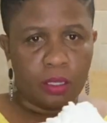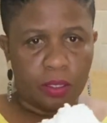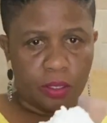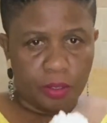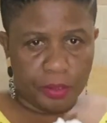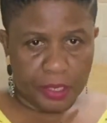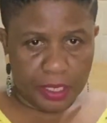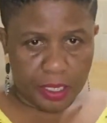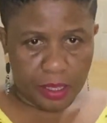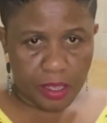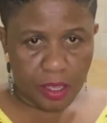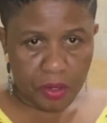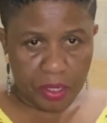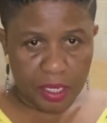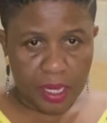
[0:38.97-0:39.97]
You get
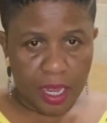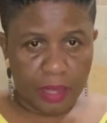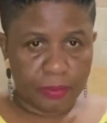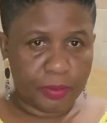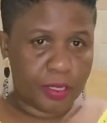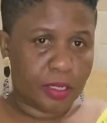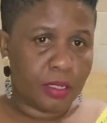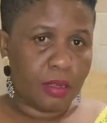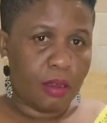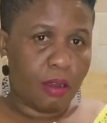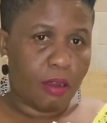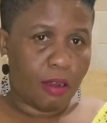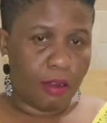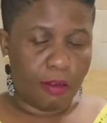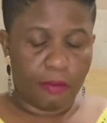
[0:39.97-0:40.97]
3 cups
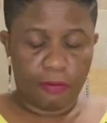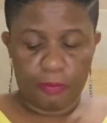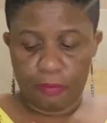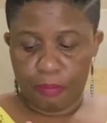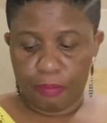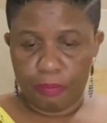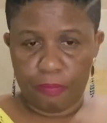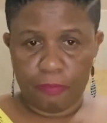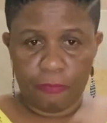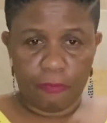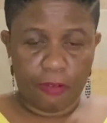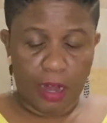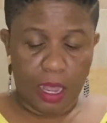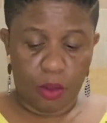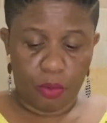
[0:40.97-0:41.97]
of
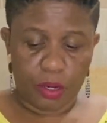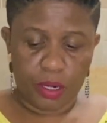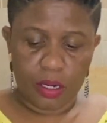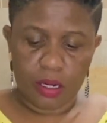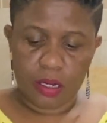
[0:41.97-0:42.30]
flour,